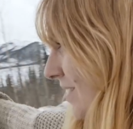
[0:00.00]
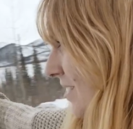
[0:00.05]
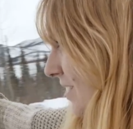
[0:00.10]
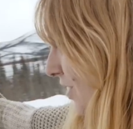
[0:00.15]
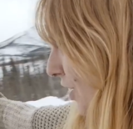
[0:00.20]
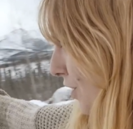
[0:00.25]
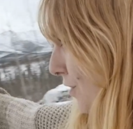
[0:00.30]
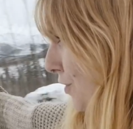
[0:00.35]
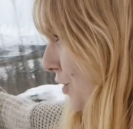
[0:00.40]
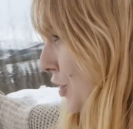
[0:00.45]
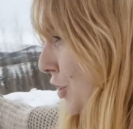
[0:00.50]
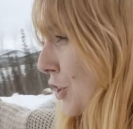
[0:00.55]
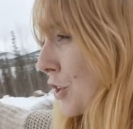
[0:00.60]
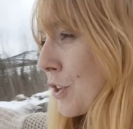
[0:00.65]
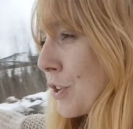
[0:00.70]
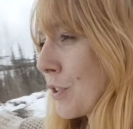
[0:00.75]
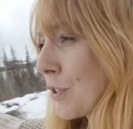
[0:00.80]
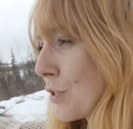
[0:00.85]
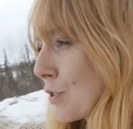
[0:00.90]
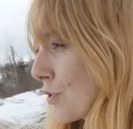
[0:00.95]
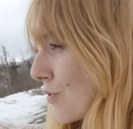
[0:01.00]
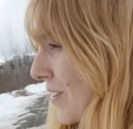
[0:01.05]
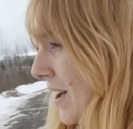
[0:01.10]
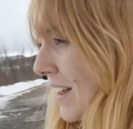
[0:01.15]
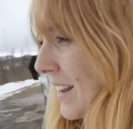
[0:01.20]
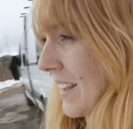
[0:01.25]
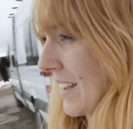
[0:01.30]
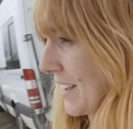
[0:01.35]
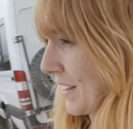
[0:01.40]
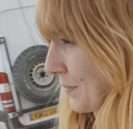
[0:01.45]
this kind of huge
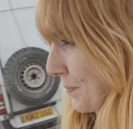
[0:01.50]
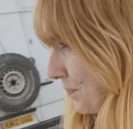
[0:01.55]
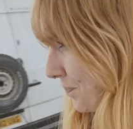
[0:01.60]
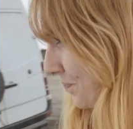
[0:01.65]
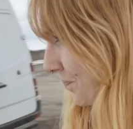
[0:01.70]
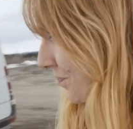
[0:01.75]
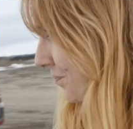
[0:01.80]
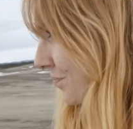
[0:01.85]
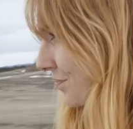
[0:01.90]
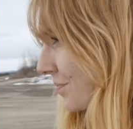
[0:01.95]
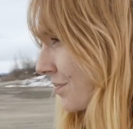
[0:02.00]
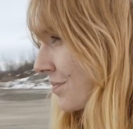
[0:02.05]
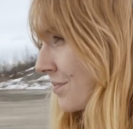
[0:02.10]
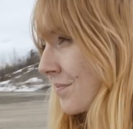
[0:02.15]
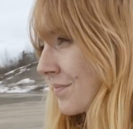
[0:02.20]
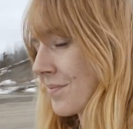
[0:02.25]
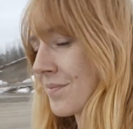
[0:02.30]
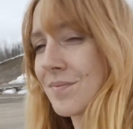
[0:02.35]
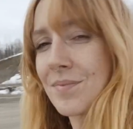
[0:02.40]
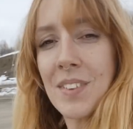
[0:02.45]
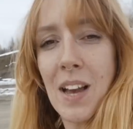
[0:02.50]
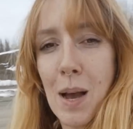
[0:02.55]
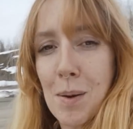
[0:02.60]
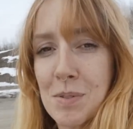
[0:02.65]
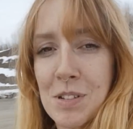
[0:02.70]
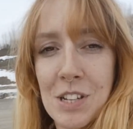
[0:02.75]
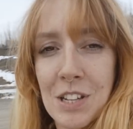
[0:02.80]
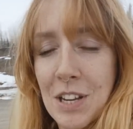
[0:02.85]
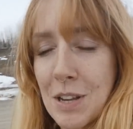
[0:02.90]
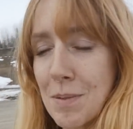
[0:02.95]
valley.
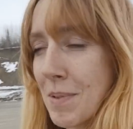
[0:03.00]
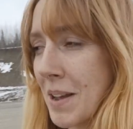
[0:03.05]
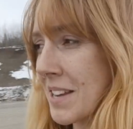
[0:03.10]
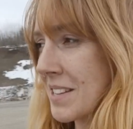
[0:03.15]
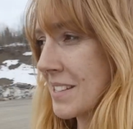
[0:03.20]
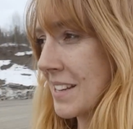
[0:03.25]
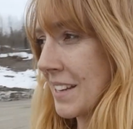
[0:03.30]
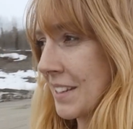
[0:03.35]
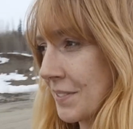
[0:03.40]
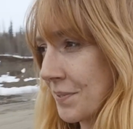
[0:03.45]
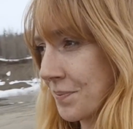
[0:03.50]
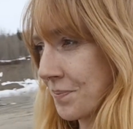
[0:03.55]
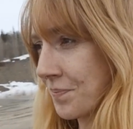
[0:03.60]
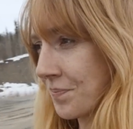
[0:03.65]
Absolutely amazing.